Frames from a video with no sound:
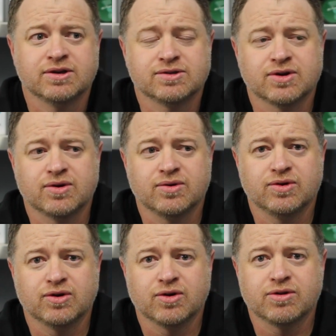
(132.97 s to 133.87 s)
So,
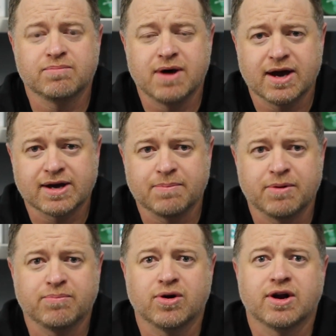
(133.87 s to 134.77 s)
you know, the markup
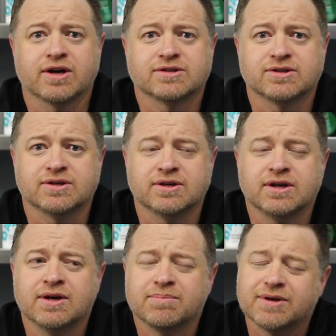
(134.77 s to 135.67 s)
on product and,
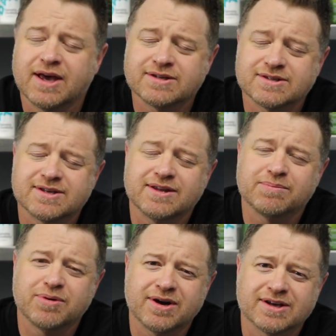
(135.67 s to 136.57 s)
but as I say,
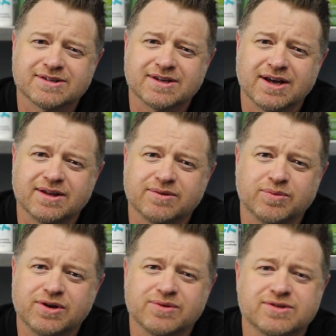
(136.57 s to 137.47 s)
product, uh,
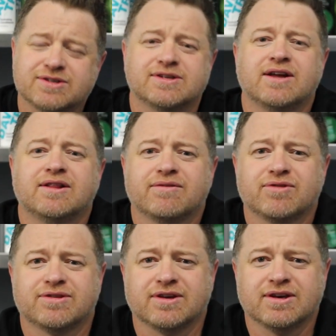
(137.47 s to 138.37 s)
we don't sell
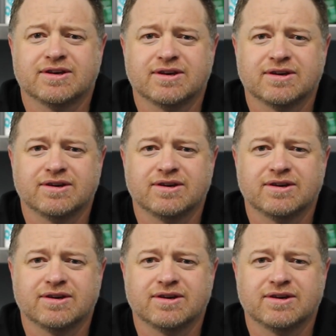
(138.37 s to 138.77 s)
everything.